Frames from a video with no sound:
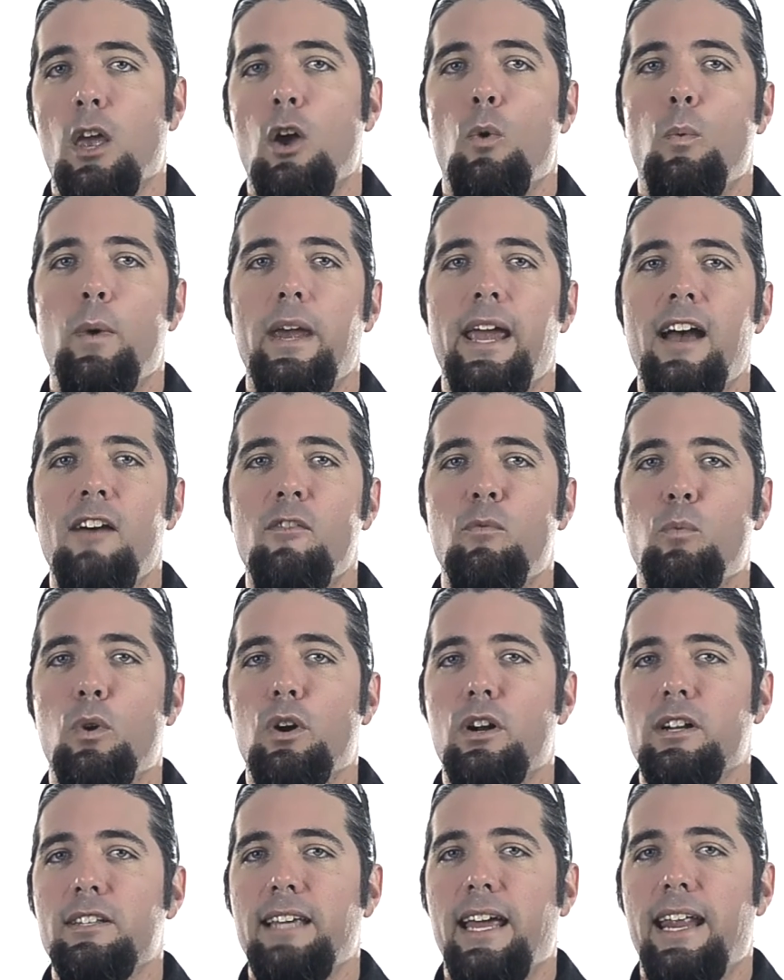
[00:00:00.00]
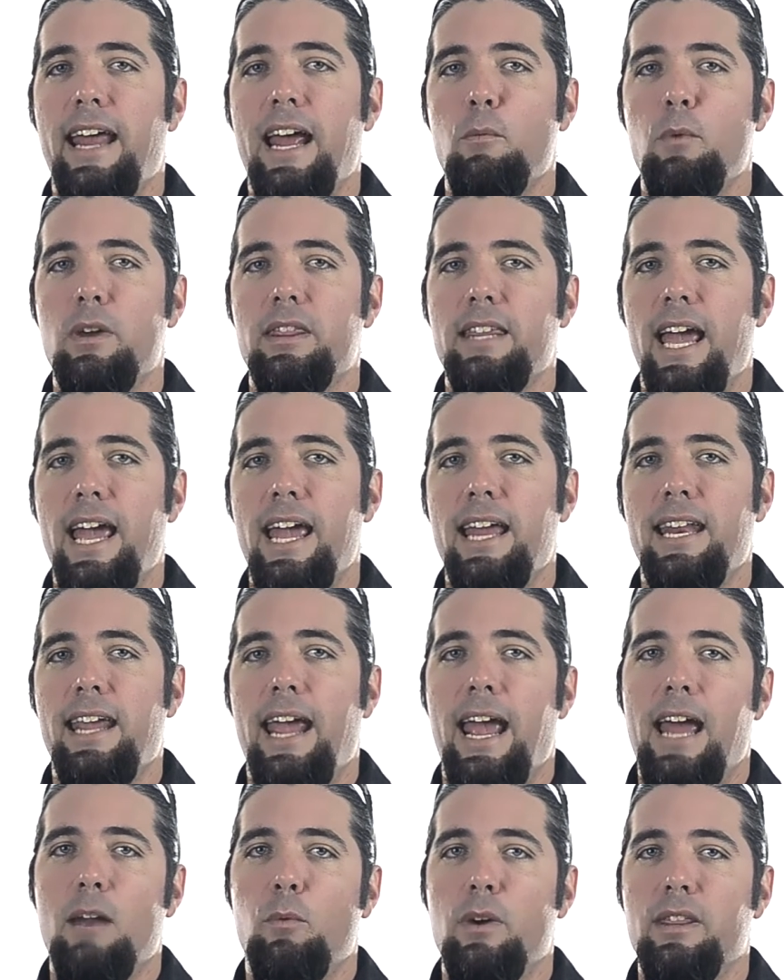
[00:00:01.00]
We have words that end with N
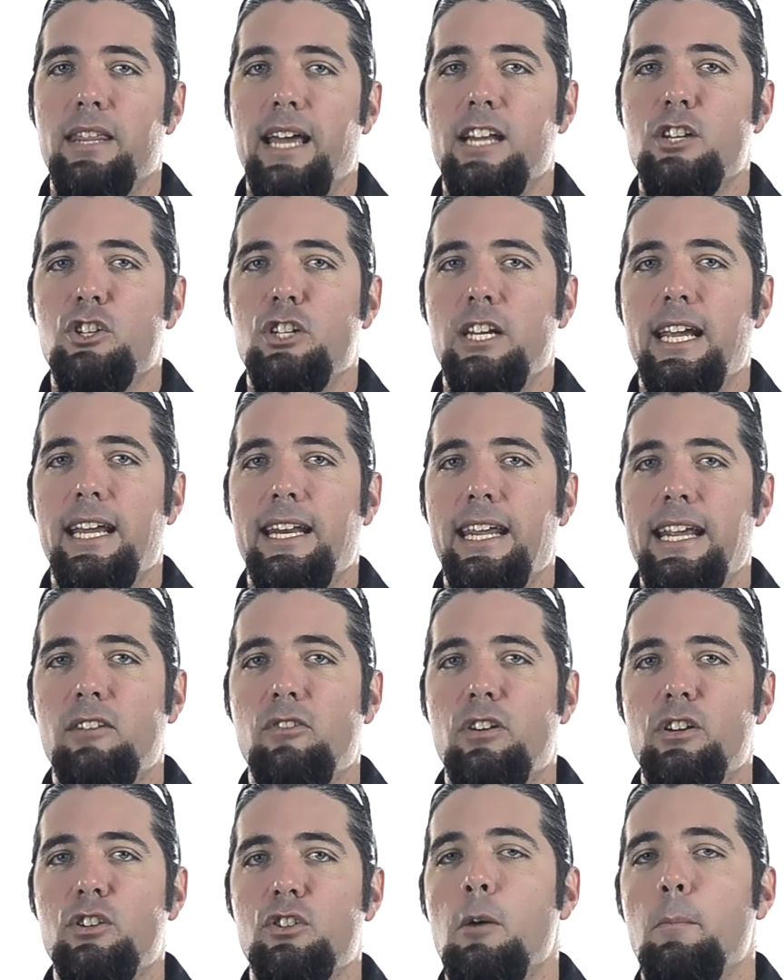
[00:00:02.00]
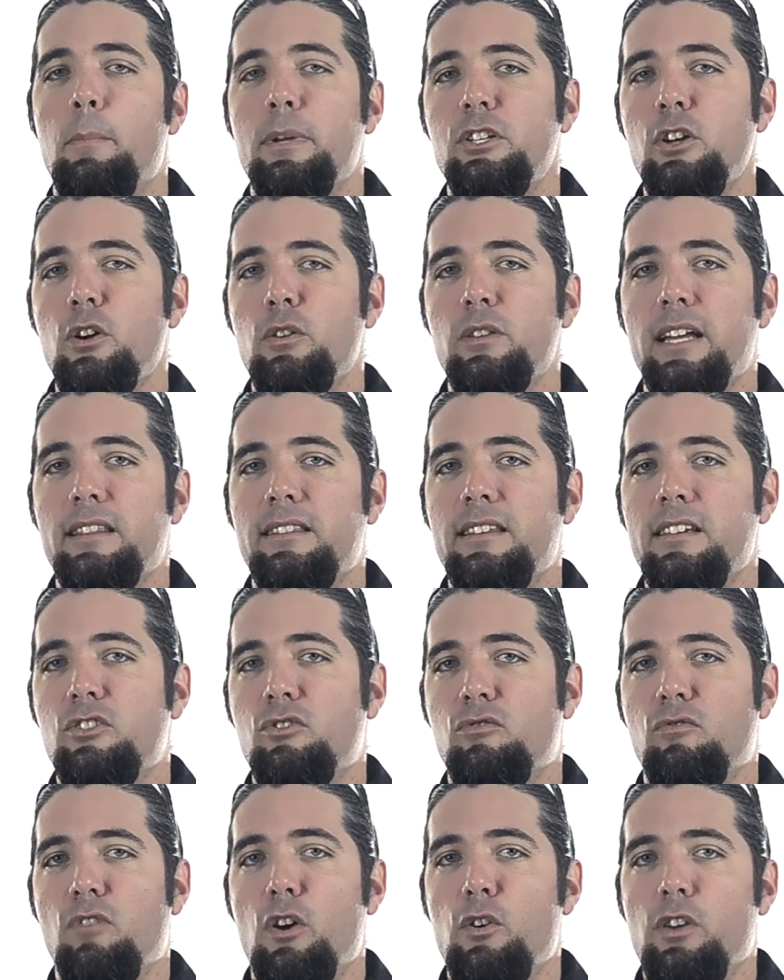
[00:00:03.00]
and with NG in English, but don't let this
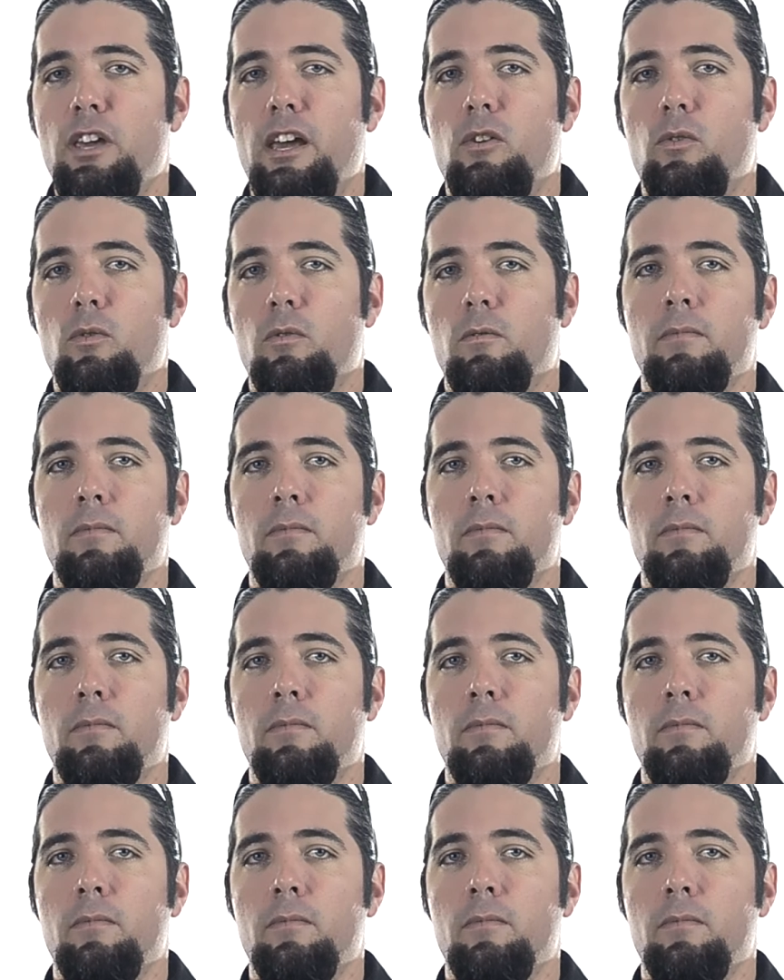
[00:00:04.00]
throw you.